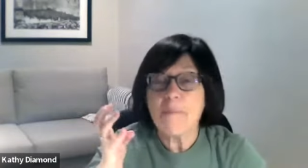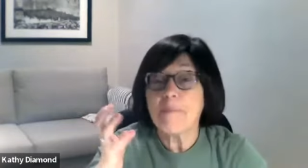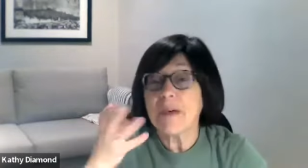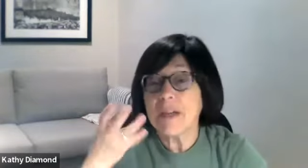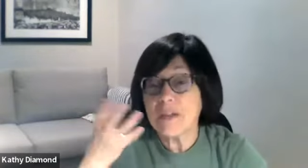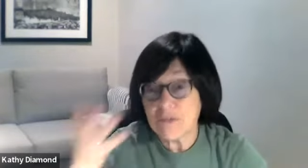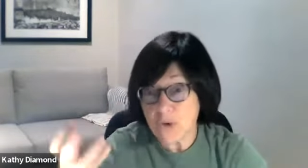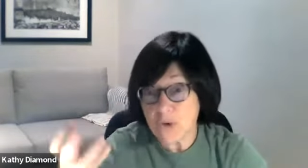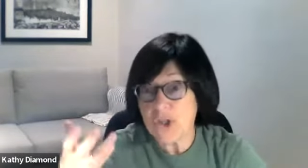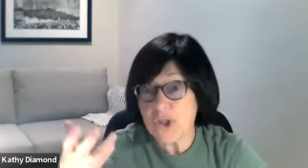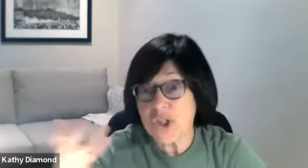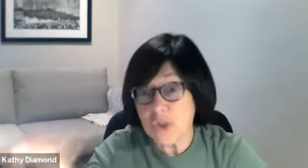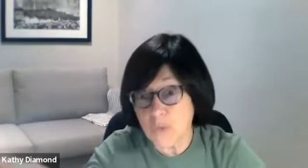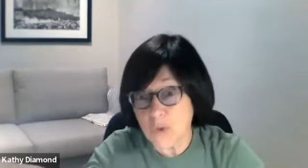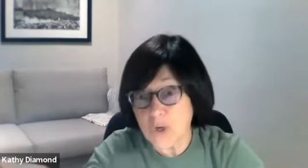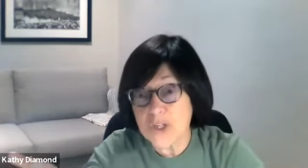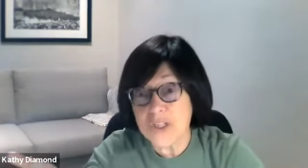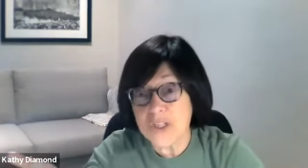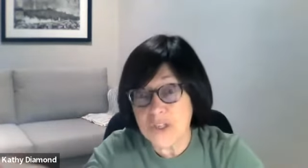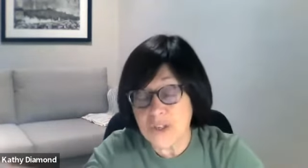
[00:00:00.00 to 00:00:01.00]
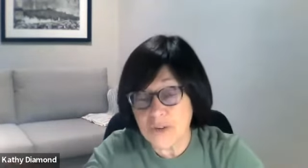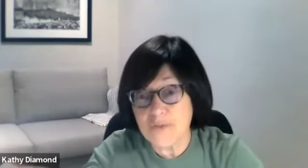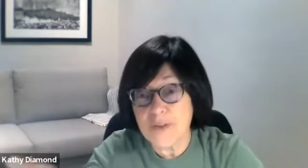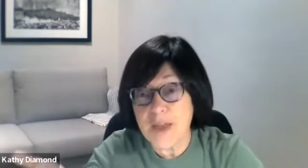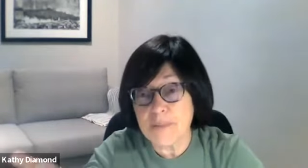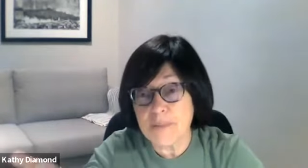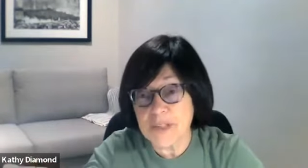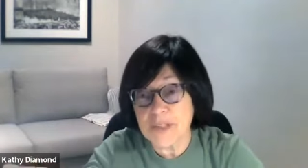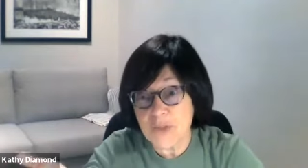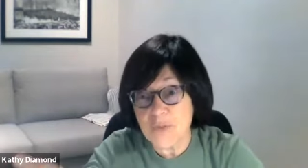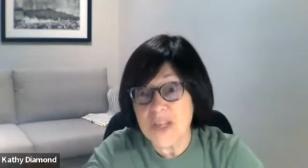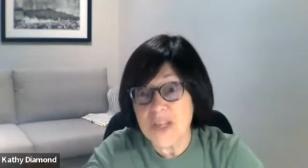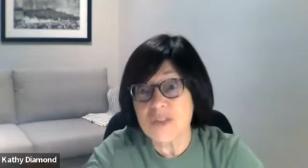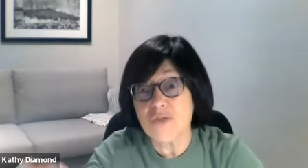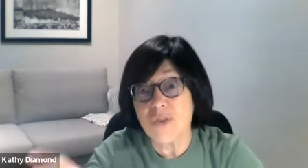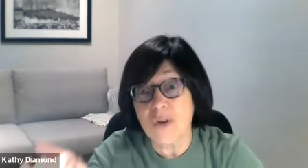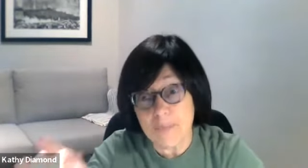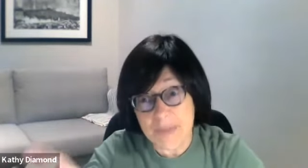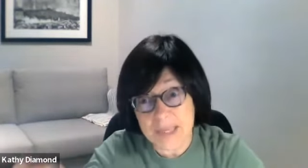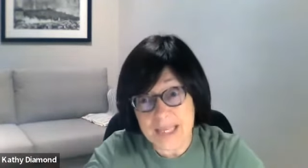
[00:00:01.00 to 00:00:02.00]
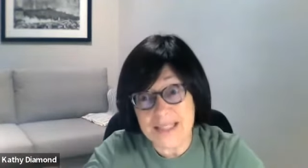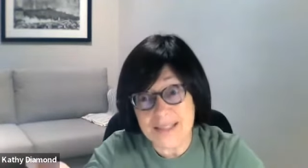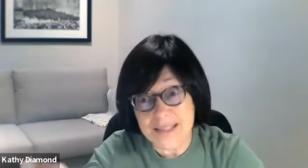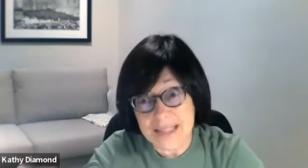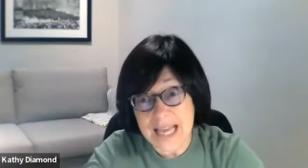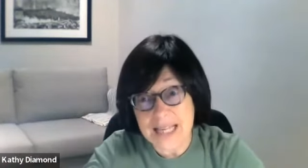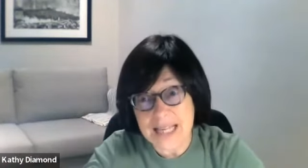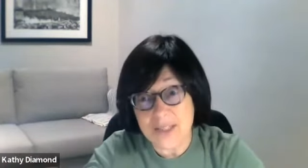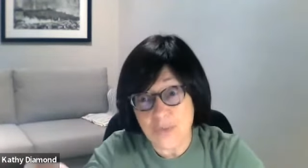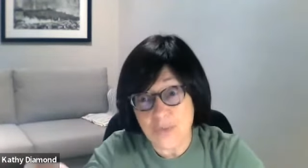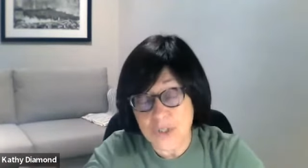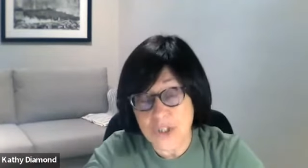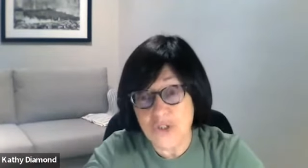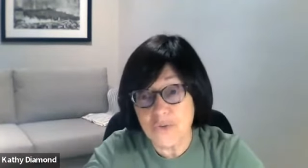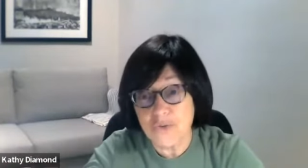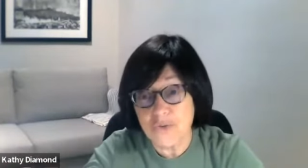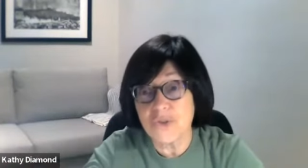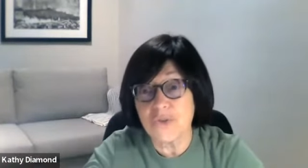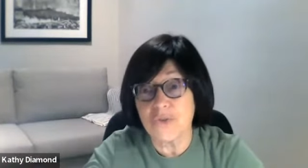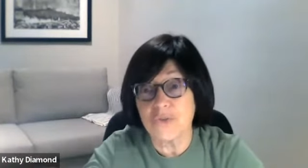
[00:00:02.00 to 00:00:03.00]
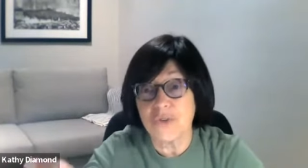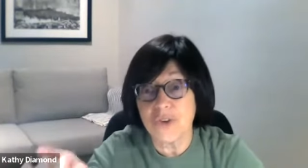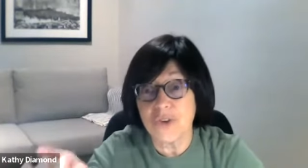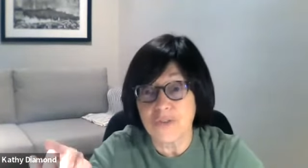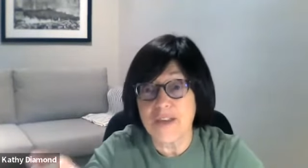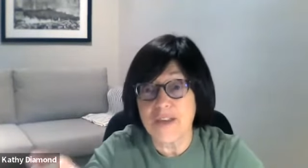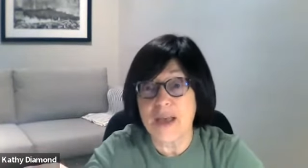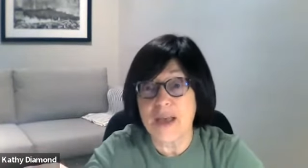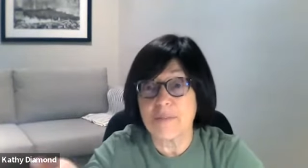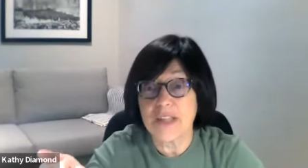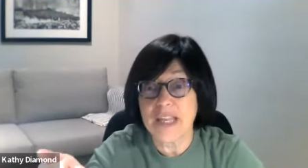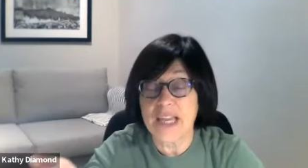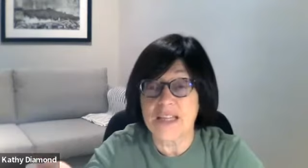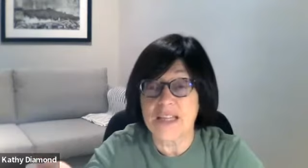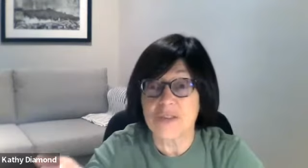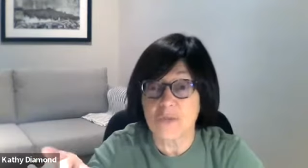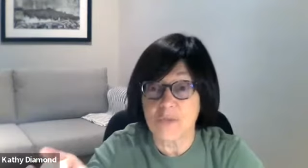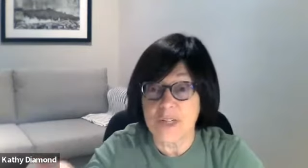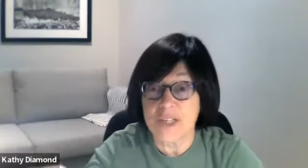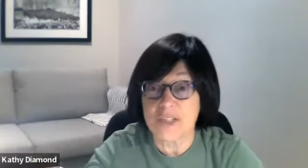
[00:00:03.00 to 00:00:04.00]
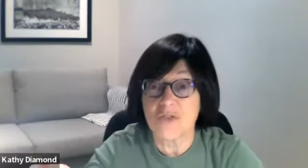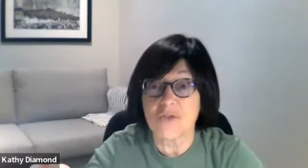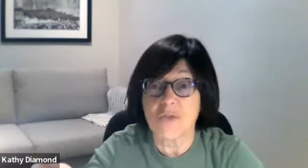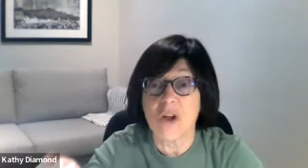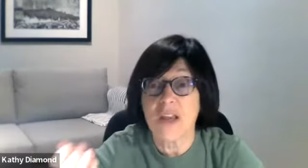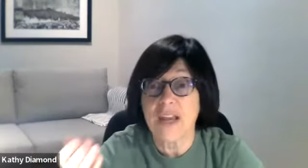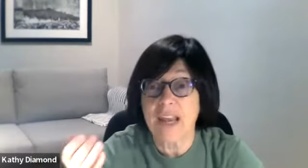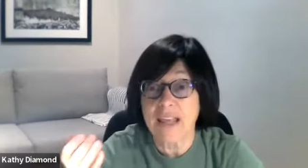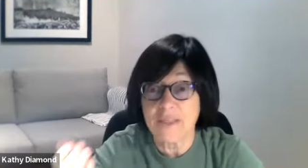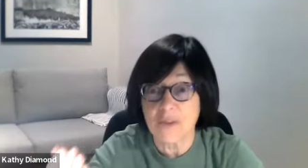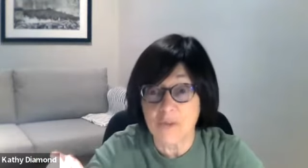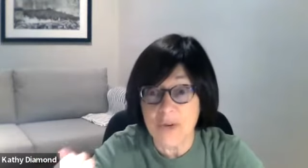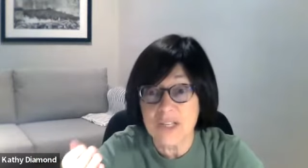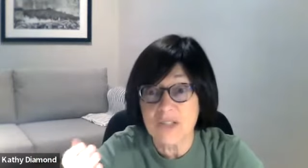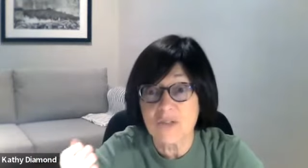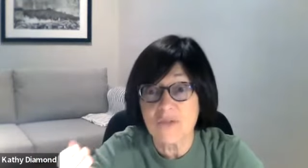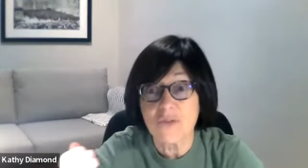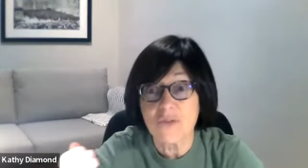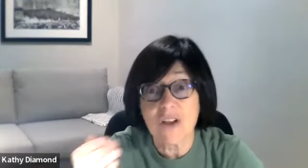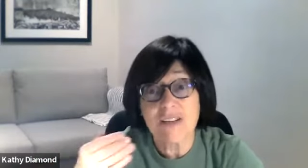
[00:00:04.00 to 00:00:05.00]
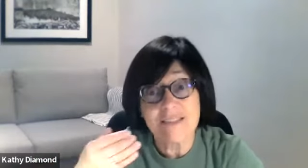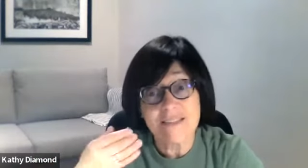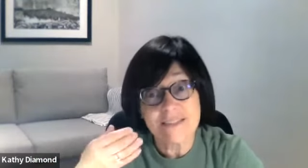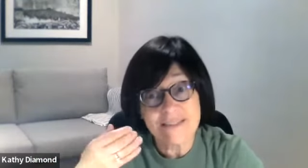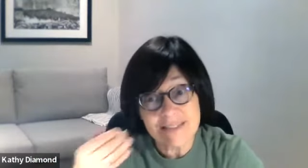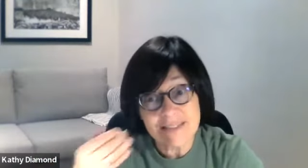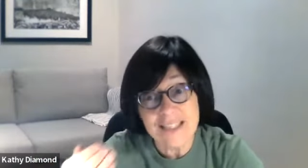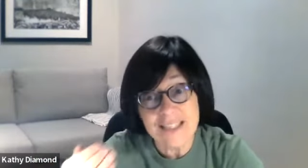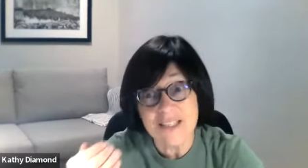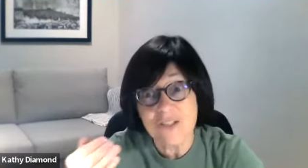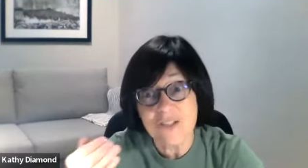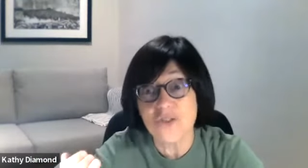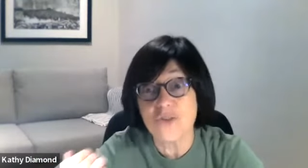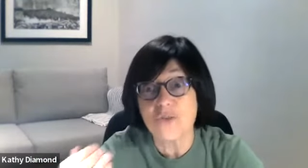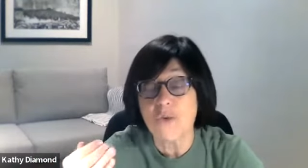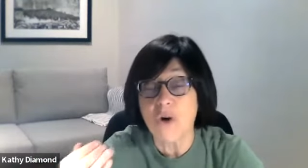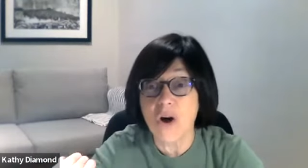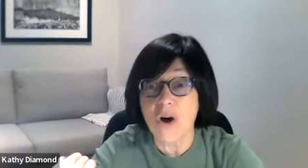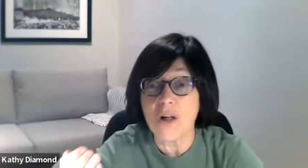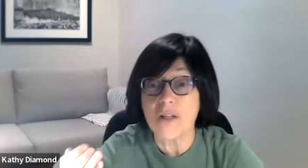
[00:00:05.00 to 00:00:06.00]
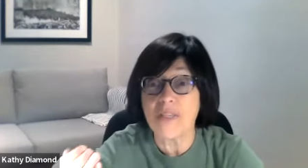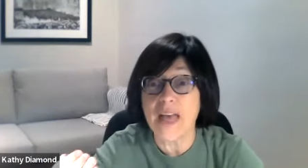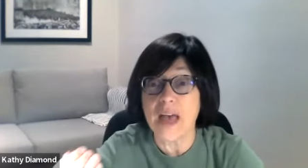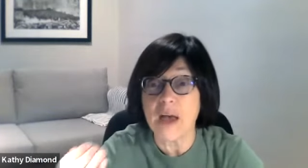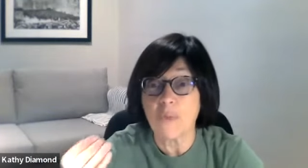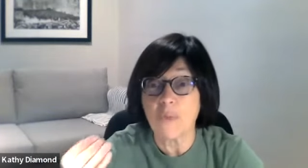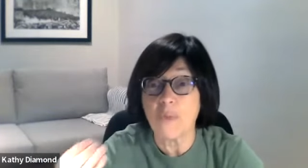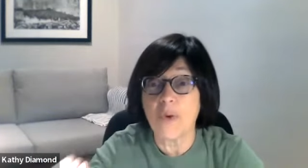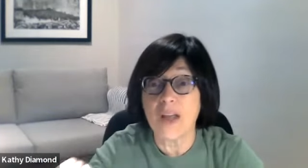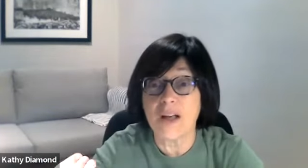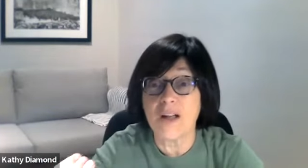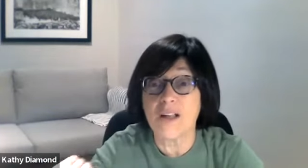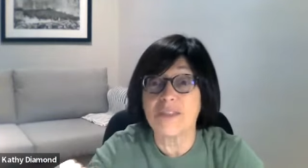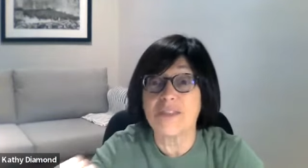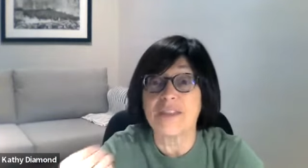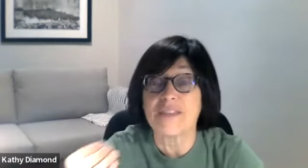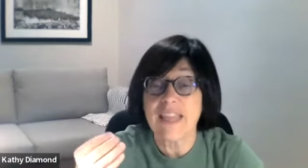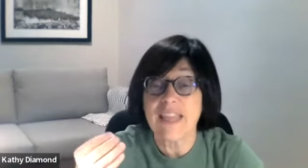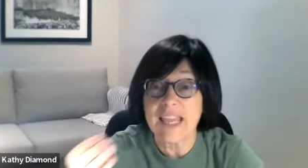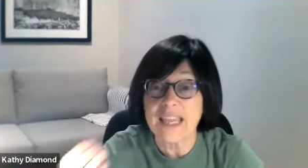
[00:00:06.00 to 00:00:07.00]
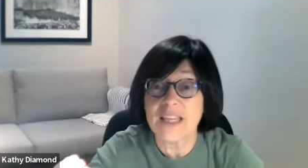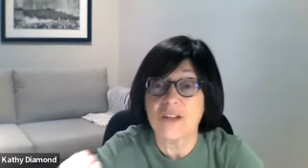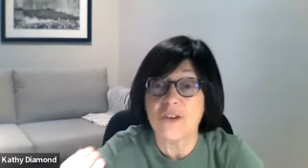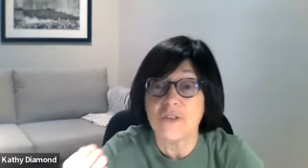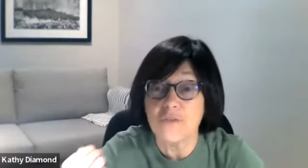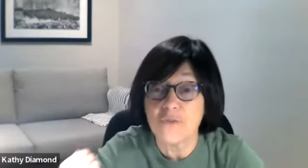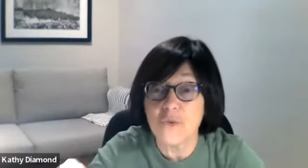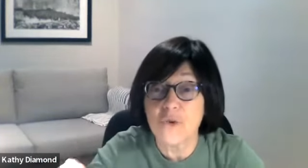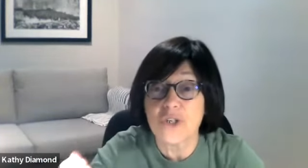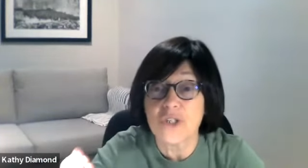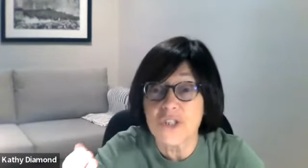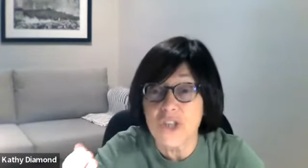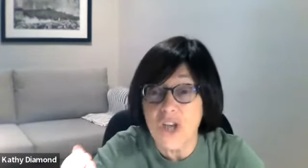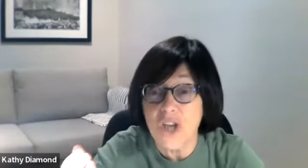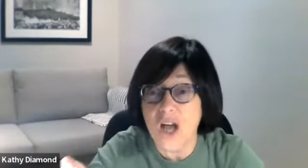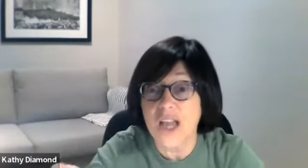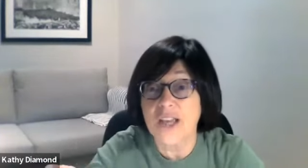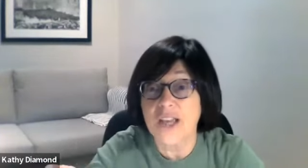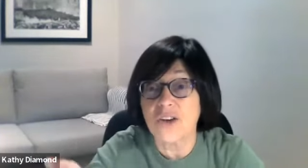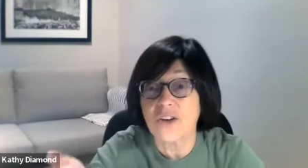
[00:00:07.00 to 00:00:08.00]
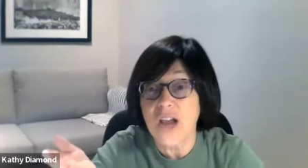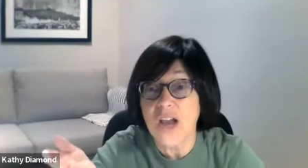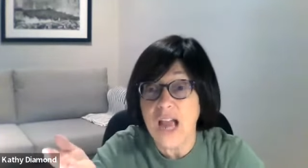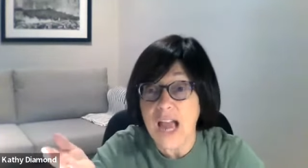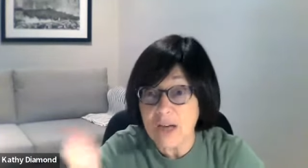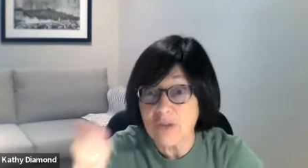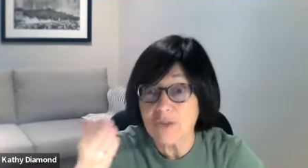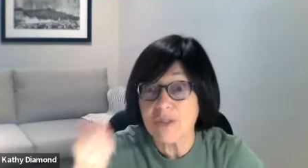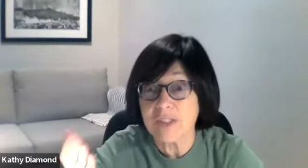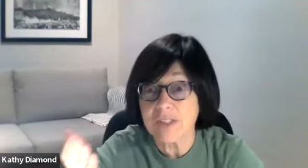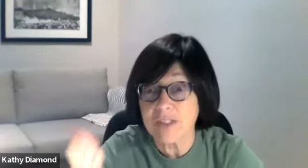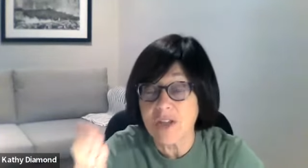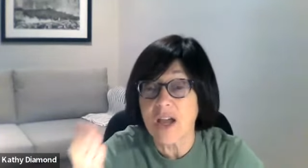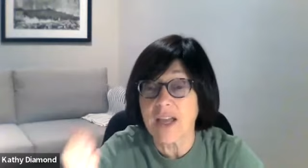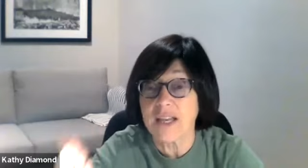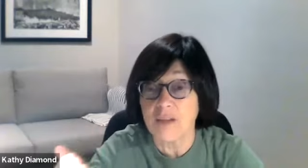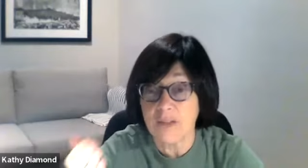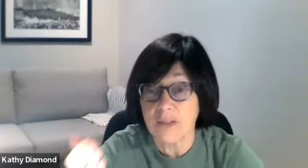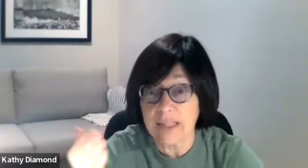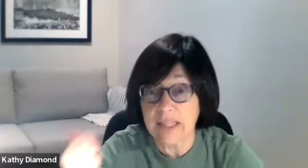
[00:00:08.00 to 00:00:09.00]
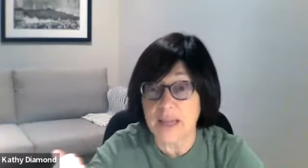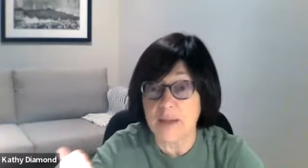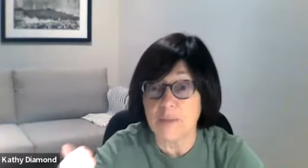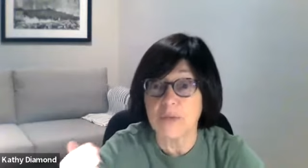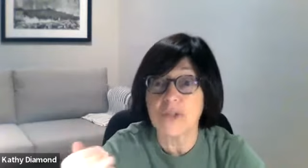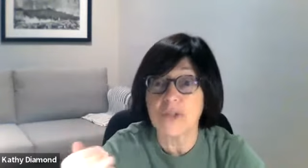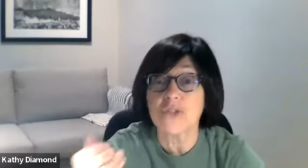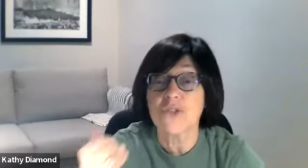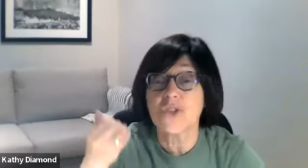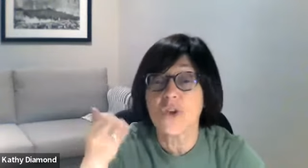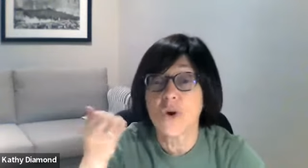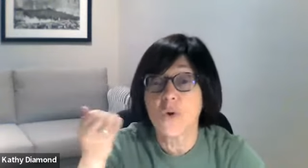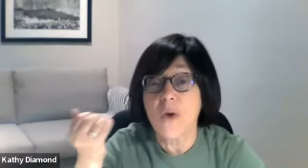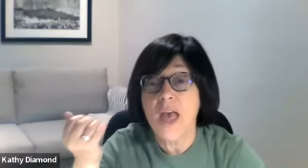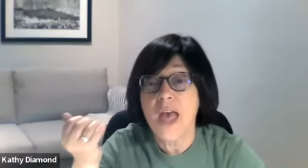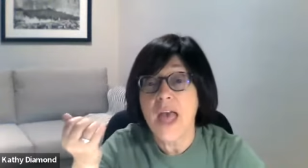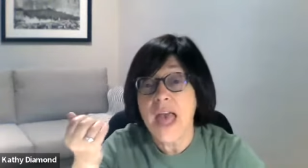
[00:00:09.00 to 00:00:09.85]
But of course, she works in her family's restaurant because that's what you do. Your family has a restaurant, and the restaurant doesn't do all that well that they can afford to hire outside labor. So,